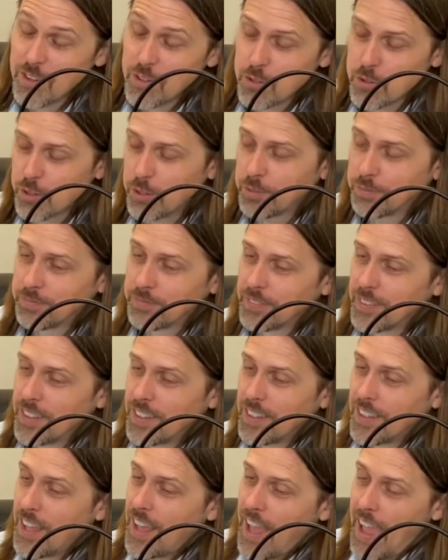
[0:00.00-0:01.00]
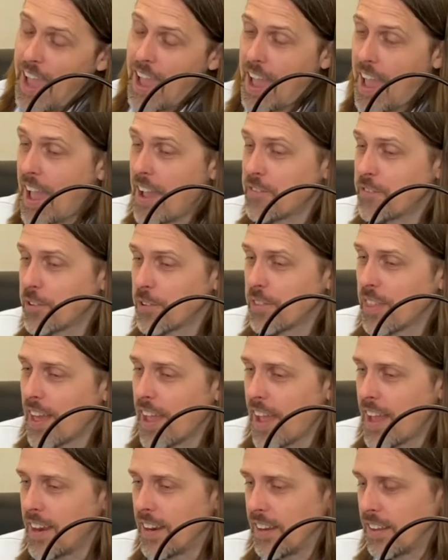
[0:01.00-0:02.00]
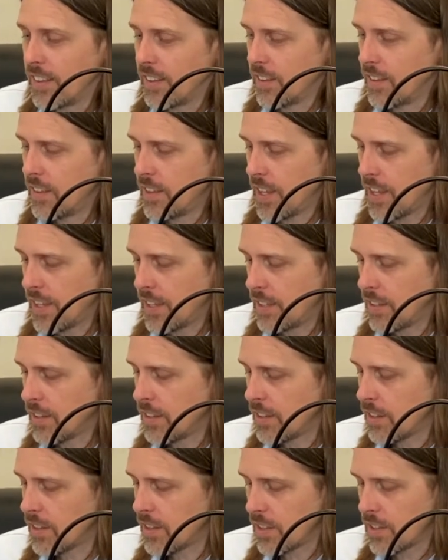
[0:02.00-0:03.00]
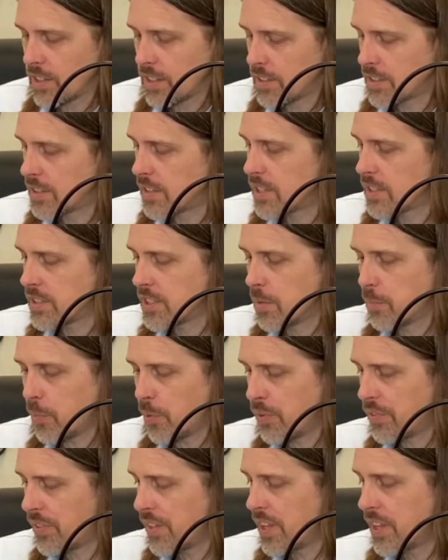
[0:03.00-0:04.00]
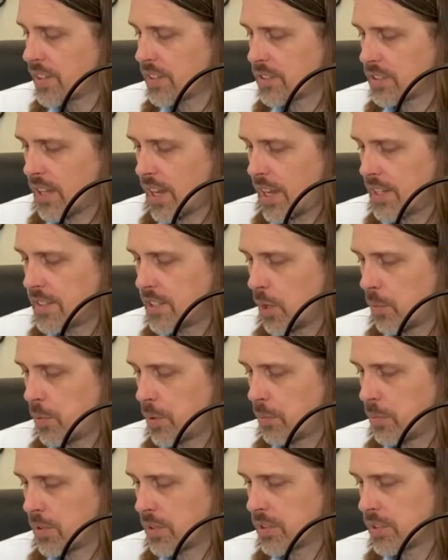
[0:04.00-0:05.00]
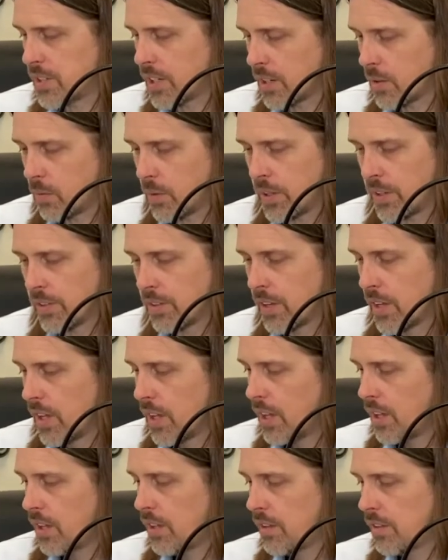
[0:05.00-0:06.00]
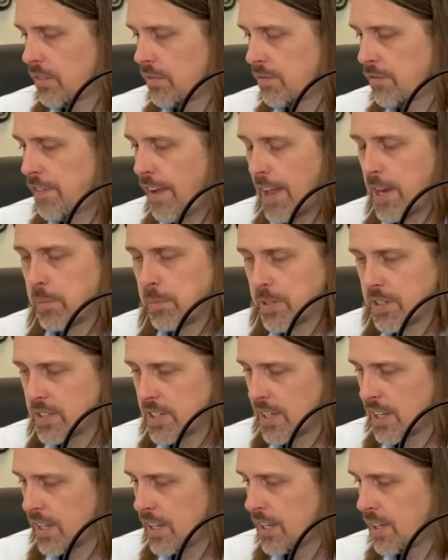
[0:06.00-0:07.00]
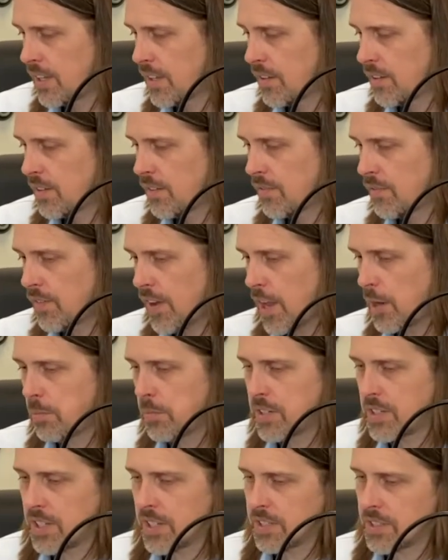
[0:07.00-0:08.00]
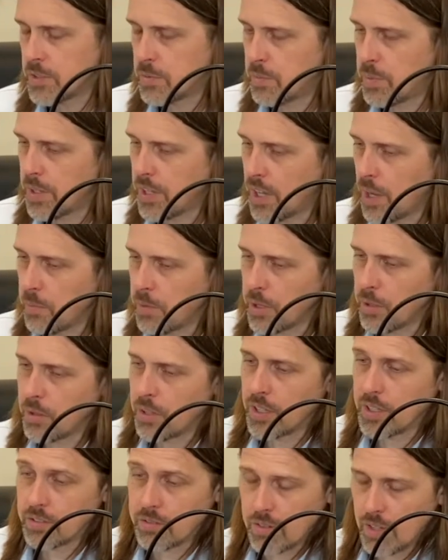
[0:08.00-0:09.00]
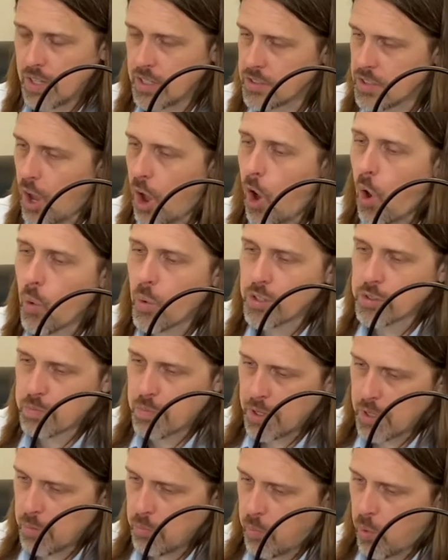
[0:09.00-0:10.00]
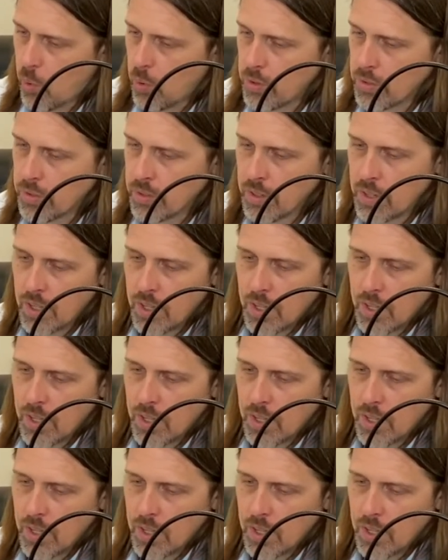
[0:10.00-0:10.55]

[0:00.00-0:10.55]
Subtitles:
True. After that, like the simple things I tell people to stick with, vitamin D. Vitamin D is always been important.